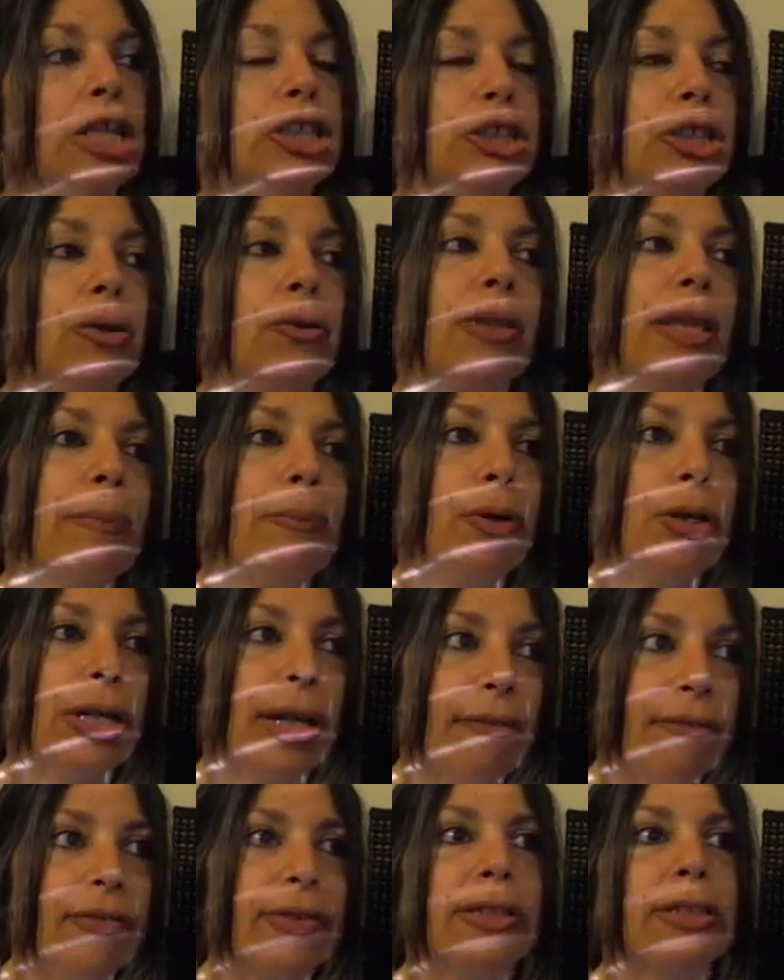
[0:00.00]
So then we're
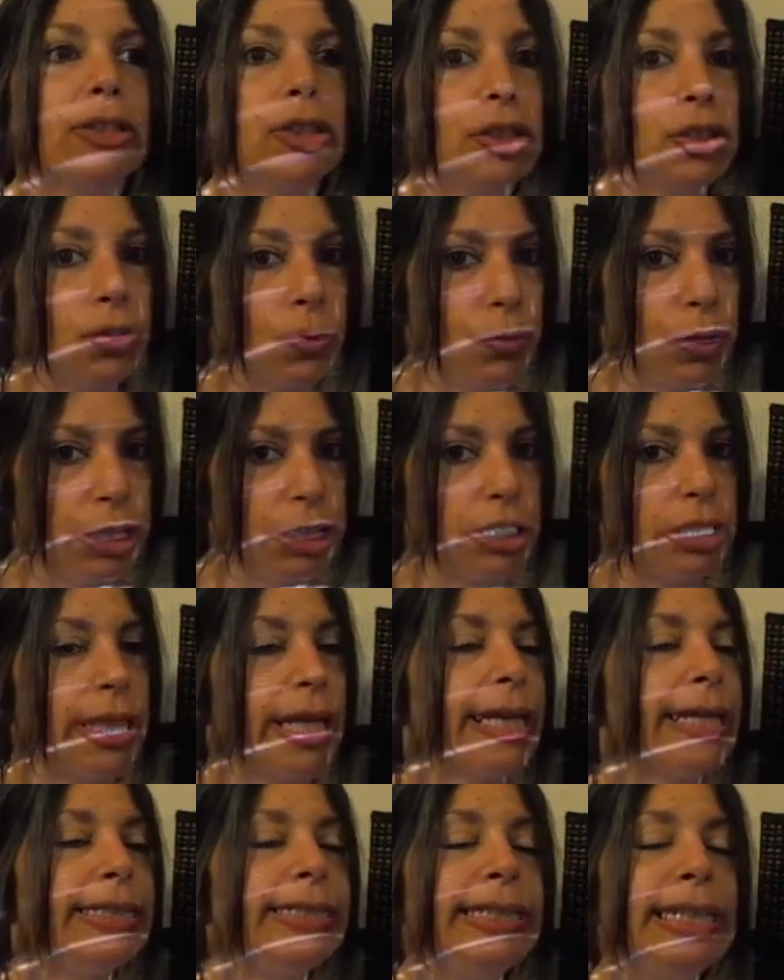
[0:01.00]
left with the storage
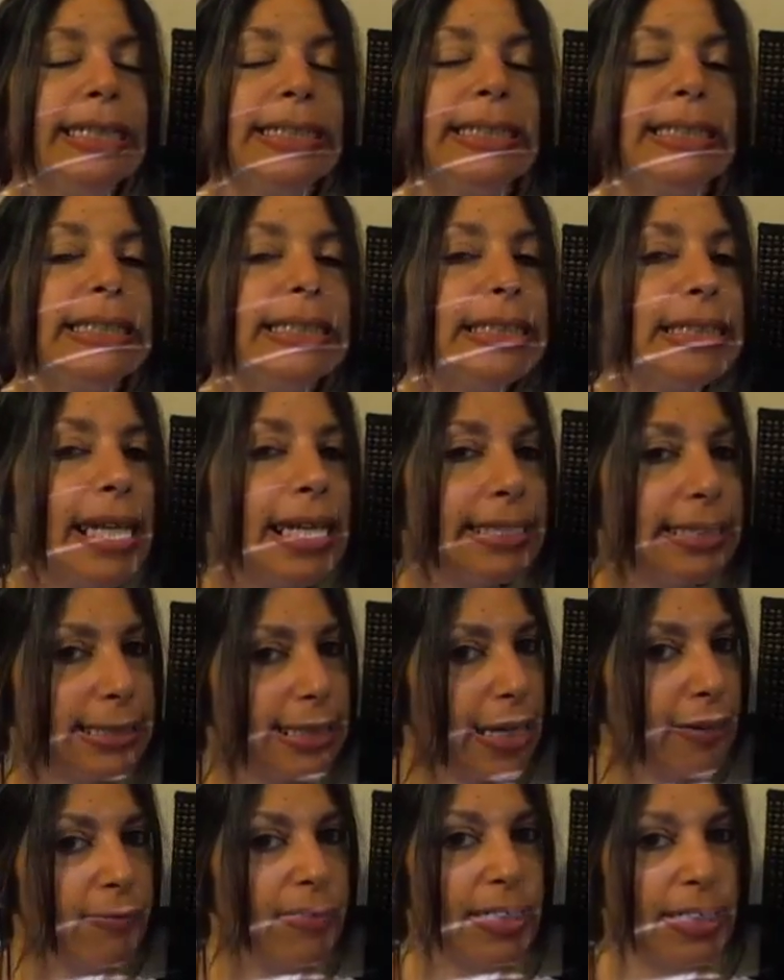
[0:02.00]
thing. And yes, it's nice
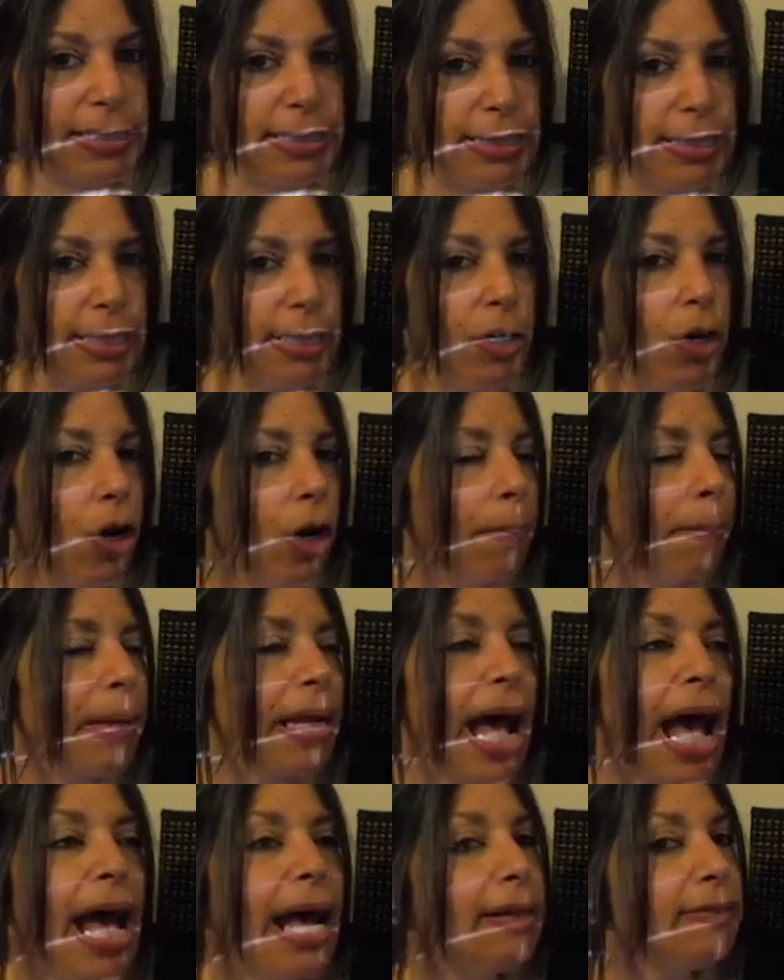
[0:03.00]
to have an SD card,
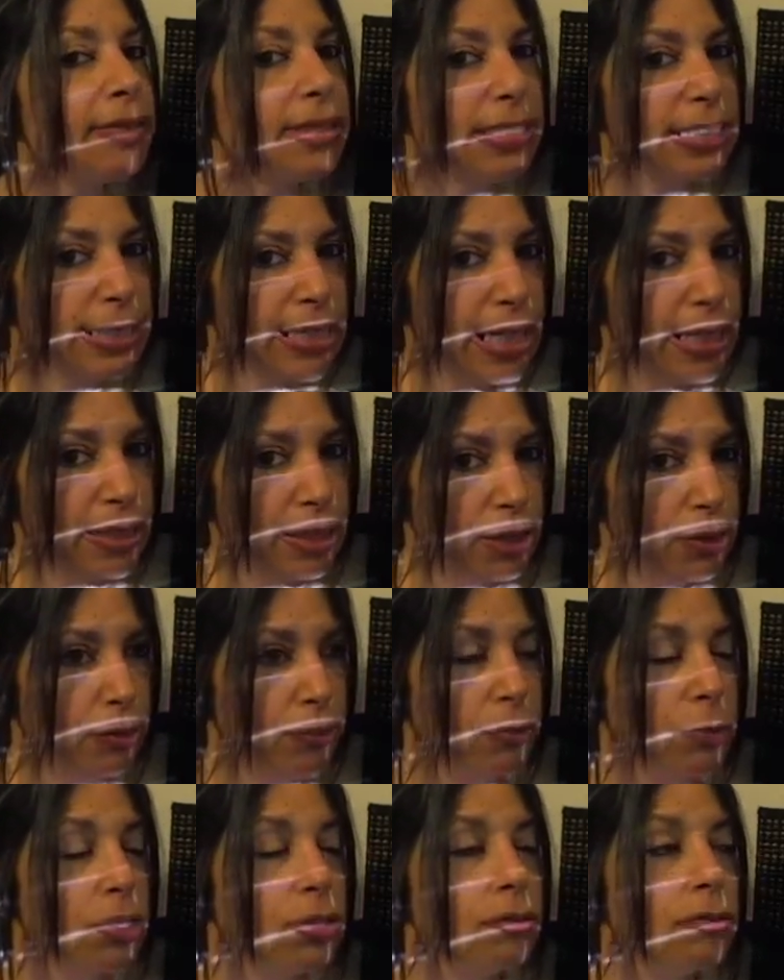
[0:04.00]
but I have to tell you,
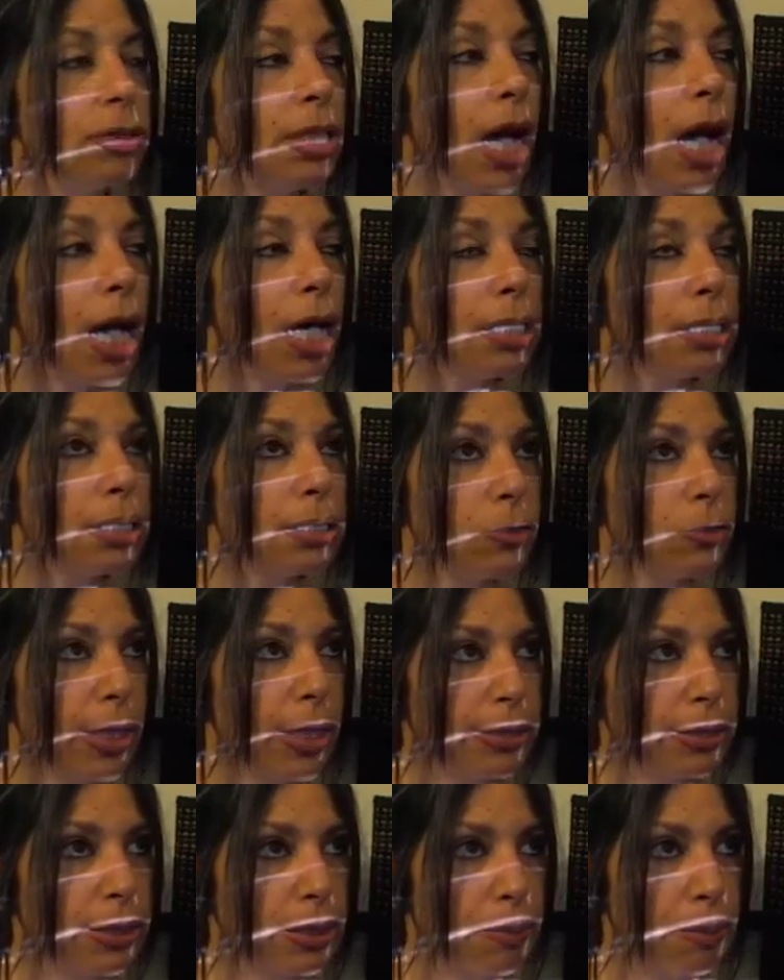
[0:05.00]
do not
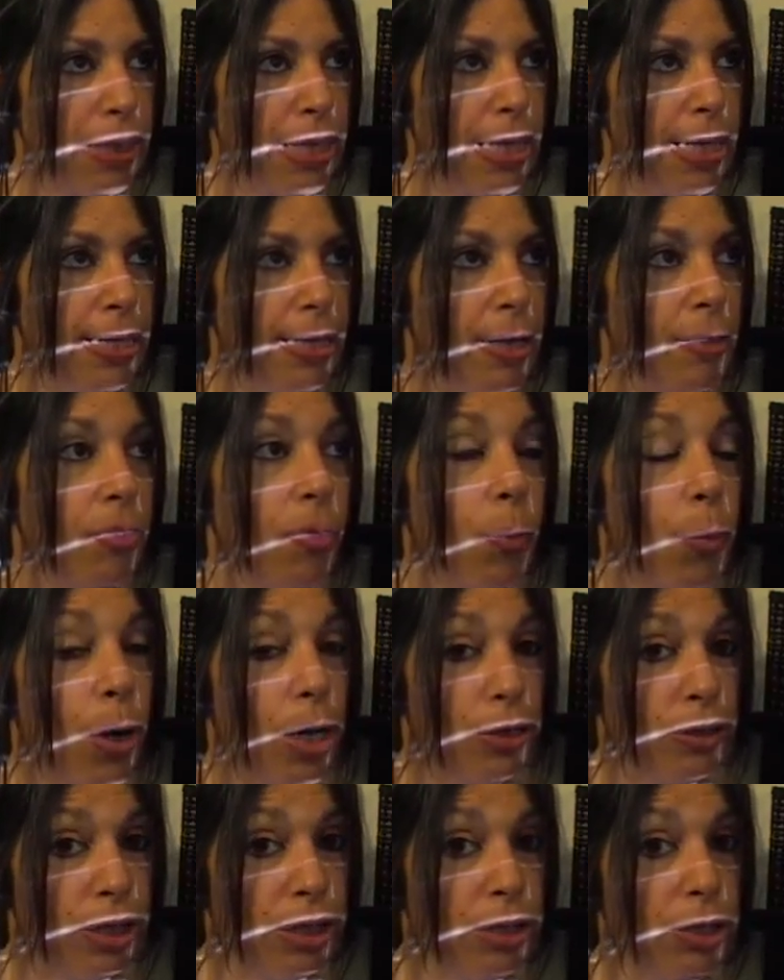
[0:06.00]
underestimate the
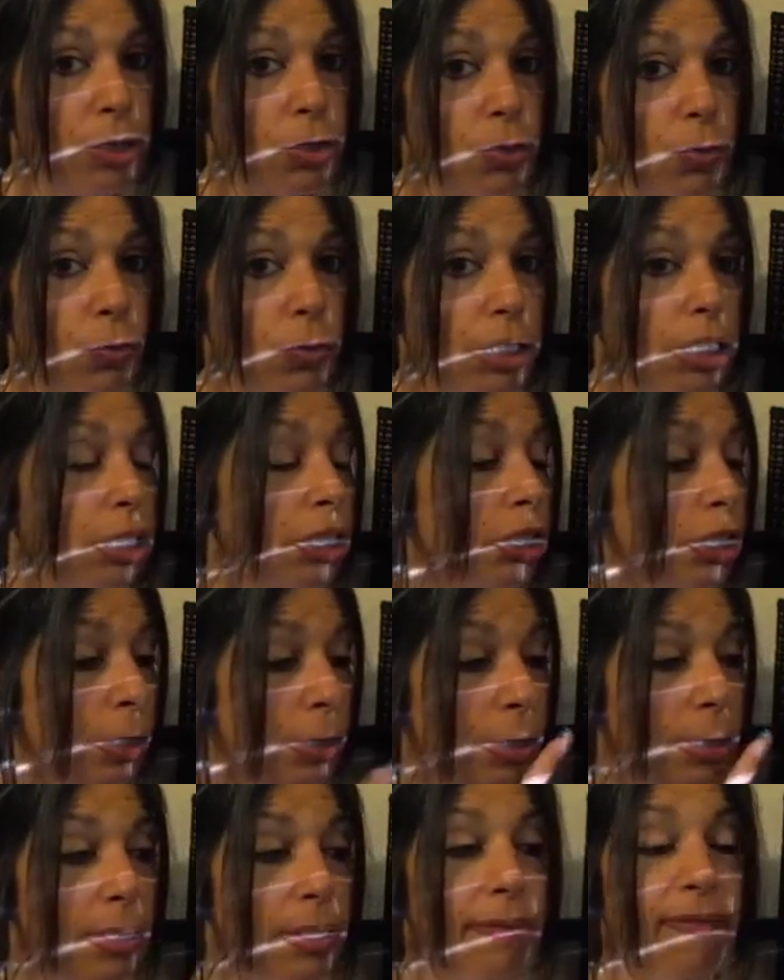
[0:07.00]
wireless storage
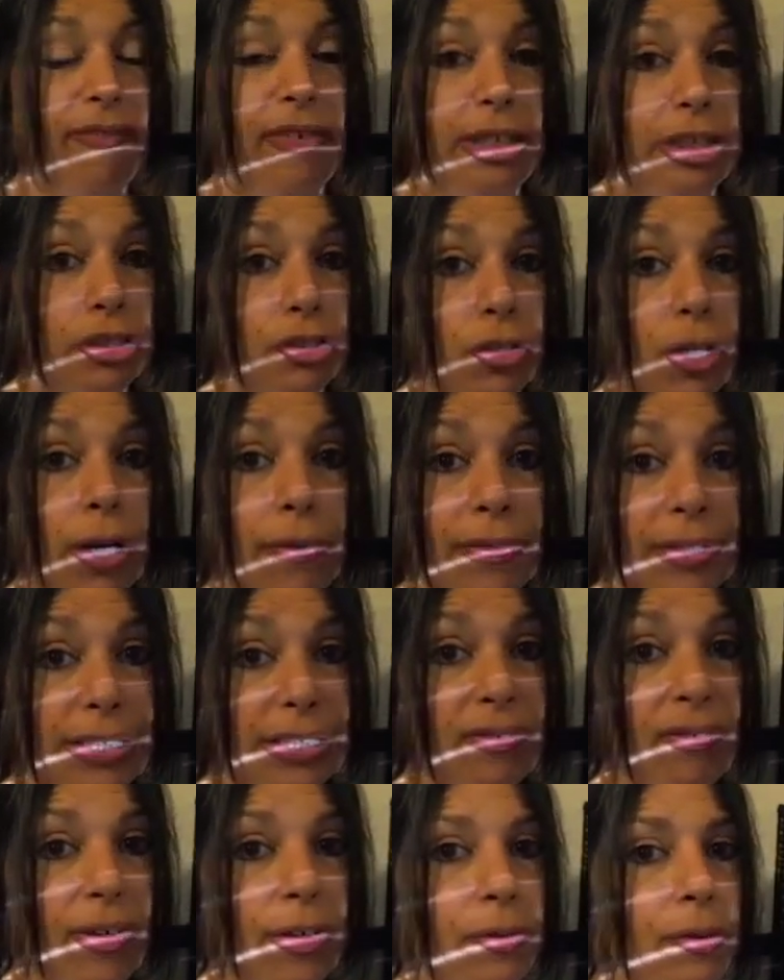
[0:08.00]
feature on
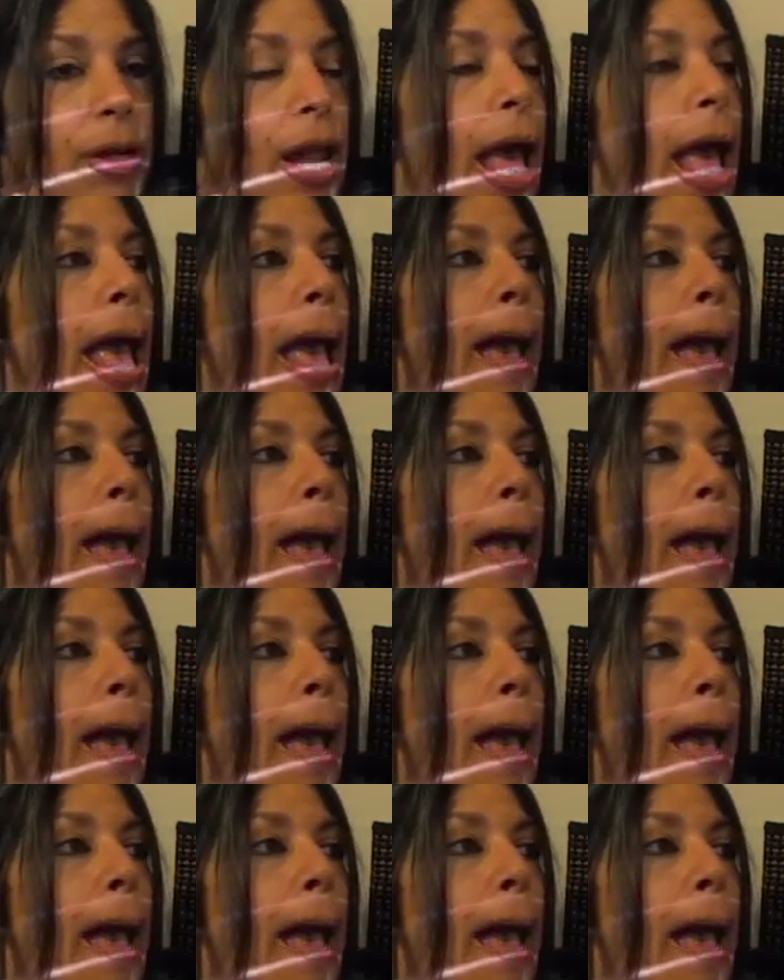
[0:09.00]
this phone.